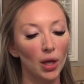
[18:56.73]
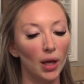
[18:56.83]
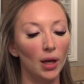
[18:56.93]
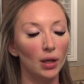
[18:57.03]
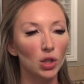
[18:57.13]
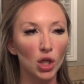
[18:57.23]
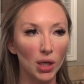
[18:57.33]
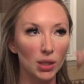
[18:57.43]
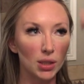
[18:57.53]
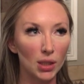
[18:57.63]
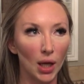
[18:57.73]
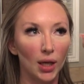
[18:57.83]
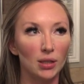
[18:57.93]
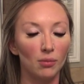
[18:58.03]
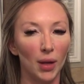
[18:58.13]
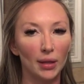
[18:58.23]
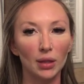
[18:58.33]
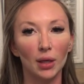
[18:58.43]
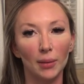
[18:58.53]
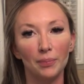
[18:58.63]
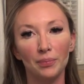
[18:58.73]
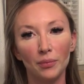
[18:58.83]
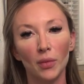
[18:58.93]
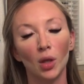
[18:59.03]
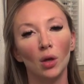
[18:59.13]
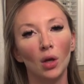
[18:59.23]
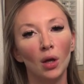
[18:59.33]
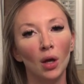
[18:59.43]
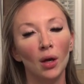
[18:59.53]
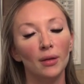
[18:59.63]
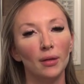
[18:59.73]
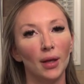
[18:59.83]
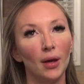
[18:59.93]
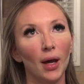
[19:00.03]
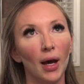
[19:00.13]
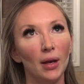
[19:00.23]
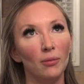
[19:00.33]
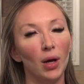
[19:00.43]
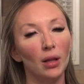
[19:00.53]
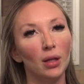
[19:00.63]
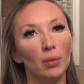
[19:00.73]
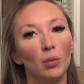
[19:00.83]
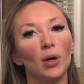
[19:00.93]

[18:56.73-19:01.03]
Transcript: and just kind of make them like kind of a little bit